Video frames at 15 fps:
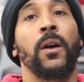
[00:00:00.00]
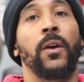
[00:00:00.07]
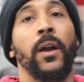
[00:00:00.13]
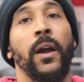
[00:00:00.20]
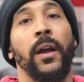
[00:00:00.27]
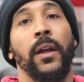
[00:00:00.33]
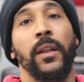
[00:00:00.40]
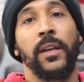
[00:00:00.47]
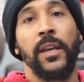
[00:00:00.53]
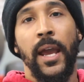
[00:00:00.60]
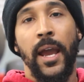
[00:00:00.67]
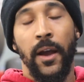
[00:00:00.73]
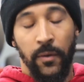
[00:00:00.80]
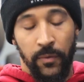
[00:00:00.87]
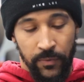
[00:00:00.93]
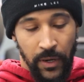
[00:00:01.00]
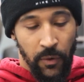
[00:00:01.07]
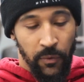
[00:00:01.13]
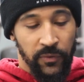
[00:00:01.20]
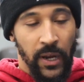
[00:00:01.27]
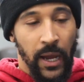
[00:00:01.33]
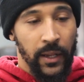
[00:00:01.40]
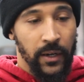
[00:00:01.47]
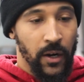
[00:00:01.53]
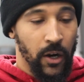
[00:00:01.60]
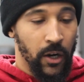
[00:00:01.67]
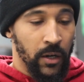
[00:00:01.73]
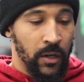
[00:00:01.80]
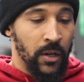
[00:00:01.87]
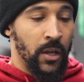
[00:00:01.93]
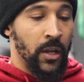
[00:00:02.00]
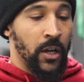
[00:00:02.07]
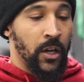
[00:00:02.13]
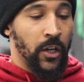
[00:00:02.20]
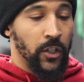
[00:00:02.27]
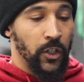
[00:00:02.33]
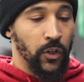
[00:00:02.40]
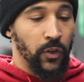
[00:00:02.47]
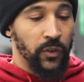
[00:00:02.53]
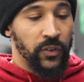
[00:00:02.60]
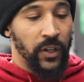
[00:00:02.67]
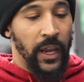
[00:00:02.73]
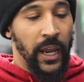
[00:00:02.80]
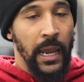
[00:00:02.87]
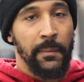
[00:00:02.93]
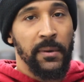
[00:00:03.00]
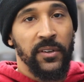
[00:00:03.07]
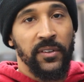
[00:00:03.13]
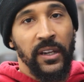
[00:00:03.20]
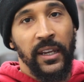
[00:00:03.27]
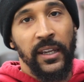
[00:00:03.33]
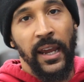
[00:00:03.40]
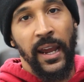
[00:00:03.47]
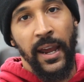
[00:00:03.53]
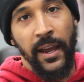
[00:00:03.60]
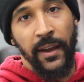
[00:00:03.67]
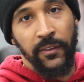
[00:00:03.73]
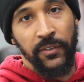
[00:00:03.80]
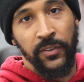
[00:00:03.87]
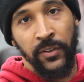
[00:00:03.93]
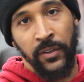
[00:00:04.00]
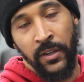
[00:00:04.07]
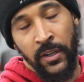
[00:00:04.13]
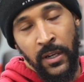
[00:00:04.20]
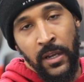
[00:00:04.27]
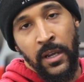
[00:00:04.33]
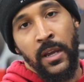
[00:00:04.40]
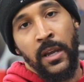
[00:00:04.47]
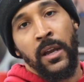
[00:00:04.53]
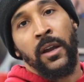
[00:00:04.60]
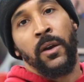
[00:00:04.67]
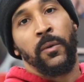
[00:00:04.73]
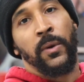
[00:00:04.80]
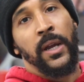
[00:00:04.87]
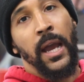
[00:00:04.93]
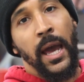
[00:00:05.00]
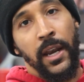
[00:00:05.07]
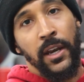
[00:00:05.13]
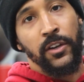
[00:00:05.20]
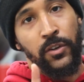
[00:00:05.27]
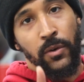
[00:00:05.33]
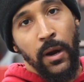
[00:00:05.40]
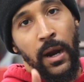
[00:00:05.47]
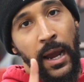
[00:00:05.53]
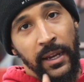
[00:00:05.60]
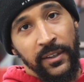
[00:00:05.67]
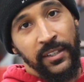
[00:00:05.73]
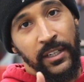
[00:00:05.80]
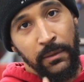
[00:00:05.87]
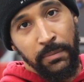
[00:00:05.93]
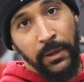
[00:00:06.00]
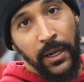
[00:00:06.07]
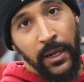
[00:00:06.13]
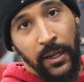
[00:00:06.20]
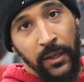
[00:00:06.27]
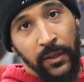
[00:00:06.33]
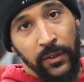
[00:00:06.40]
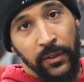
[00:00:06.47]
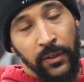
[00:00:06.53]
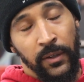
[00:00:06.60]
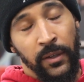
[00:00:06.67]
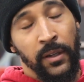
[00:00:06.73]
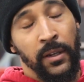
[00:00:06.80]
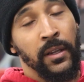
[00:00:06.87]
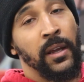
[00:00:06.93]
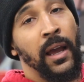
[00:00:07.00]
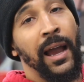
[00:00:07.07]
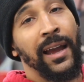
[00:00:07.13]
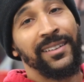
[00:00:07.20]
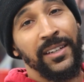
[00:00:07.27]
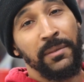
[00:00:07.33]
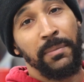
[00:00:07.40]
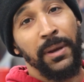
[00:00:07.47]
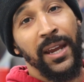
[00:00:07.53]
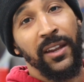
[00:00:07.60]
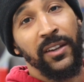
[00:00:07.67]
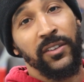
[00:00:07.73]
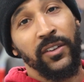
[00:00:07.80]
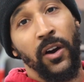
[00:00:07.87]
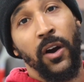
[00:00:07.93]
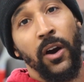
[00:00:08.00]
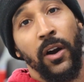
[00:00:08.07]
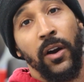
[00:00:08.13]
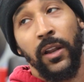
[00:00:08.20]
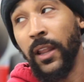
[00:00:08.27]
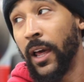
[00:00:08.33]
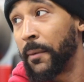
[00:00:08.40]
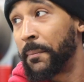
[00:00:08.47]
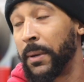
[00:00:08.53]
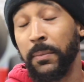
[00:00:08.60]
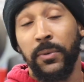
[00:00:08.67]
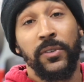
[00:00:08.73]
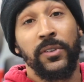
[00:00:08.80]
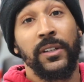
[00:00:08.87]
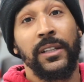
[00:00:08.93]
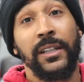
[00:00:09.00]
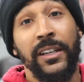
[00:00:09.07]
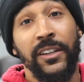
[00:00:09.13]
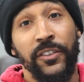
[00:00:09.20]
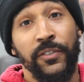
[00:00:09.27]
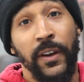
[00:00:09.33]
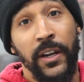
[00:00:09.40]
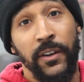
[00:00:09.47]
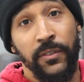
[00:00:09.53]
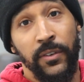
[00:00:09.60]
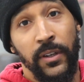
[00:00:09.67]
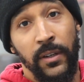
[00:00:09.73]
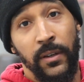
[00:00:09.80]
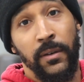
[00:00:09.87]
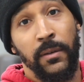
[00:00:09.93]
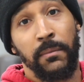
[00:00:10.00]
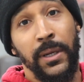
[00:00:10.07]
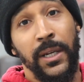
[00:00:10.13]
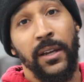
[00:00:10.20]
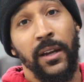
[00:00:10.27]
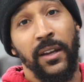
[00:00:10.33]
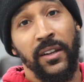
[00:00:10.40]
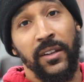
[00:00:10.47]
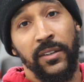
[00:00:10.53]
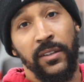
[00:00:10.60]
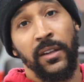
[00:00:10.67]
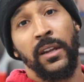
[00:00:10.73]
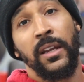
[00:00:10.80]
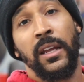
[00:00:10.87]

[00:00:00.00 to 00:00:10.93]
Okay, now we've gotten our glutes, hammies, and calves. We got to do our IT bands. IT bands are a lot of people's least favorite because